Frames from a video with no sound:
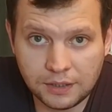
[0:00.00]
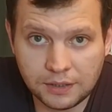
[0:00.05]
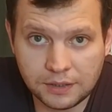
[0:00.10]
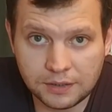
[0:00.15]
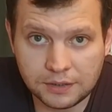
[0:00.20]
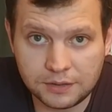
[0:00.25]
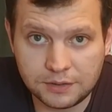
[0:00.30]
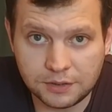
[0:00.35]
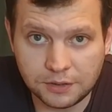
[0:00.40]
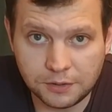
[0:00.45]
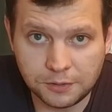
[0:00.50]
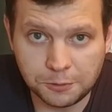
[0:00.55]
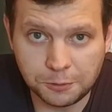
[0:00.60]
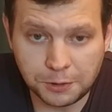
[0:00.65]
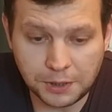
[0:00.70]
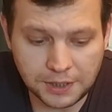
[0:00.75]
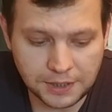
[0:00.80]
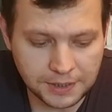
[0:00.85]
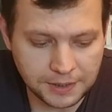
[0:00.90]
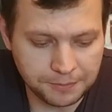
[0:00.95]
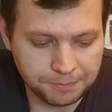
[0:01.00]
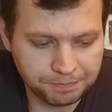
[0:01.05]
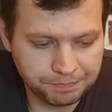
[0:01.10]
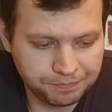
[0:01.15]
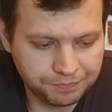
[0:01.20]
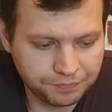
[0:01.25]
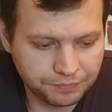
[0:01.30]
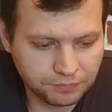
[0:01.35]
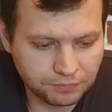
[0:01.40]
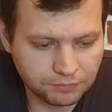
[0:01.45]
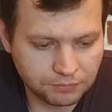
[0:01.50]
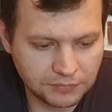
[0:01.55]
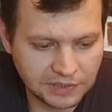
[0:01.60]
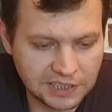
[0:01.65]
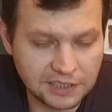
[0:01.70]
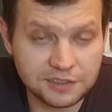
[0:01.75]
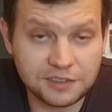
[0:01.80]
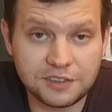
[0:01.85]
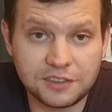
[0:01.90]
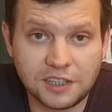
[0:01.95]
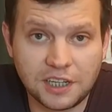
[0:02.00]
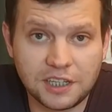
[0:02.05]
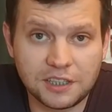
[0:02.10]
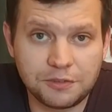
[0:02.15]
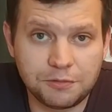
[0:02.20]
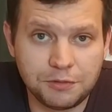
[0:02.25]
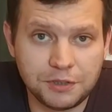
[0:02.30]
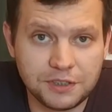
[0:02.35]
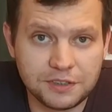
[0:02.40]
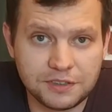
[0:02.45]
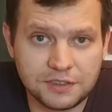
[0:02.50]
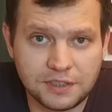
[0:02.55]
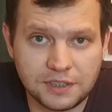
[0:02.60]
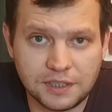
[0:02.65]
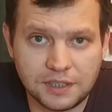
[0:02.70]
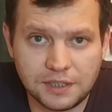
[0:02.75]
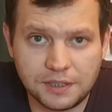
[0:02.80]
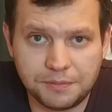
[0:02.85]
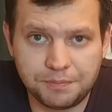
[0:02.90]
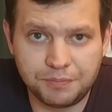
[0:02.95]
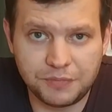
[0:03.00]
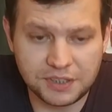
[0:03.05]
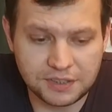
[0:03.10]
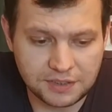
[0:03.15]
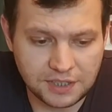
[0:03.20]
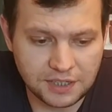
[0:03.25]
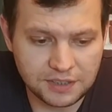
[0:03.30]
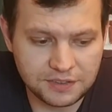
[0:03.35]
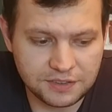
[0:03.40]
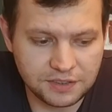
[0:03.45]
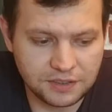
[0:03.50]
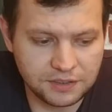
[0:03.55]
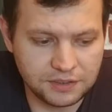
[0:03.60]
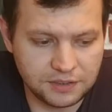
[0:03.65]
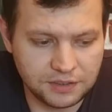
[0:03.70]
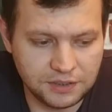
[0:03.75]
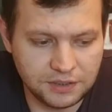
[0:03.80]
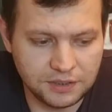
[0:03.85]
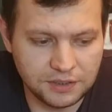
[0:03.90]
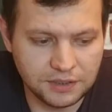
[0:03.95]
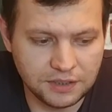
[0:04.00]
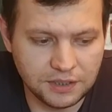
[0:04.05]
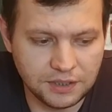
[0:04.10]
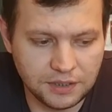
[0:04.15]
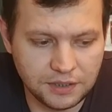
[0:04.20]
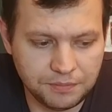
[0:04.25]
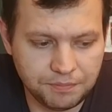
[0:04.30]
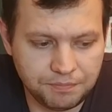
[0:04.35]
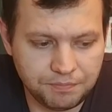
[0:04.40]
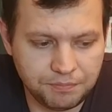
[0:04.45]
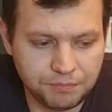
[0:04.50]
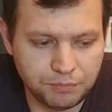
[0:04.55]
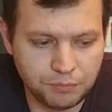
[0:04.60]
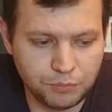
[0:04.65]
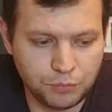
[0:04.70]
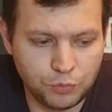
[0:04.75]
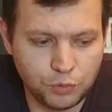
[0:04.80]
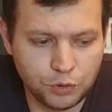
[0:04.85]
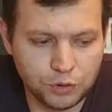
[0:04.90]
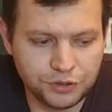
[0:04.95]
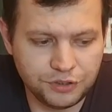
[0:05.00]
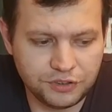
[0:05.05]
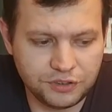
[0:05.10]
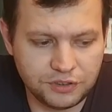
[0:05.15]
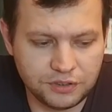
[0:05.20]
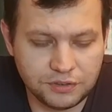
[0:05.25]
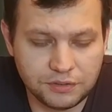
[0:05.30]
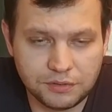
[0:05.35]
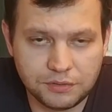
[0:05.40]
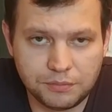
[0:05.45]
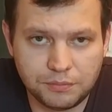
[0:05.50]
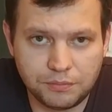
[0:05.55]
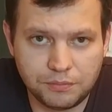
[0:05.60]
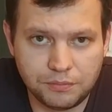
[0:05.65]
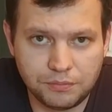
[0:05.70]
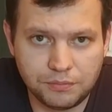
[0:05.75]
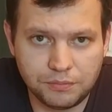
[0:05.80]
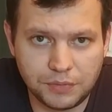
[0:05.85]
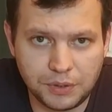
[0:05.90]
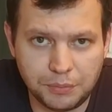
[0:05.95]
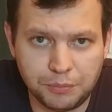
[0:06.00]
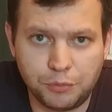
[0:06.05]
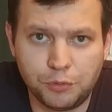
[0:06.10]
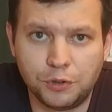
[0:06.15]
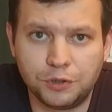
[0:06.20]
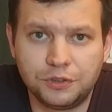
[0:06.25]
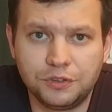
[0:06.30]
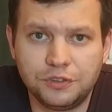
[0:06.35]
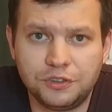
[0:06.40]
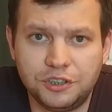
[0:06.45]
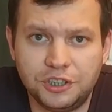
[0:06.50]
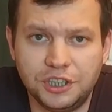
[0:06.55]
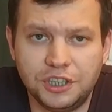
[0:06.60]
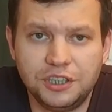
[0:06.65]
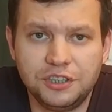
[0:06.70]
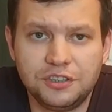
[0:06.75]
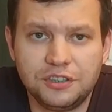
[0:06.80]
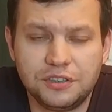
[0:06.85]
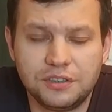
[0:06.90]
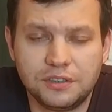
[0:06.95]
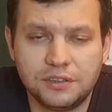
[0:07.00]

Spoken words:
So let's start with discussing the most important change,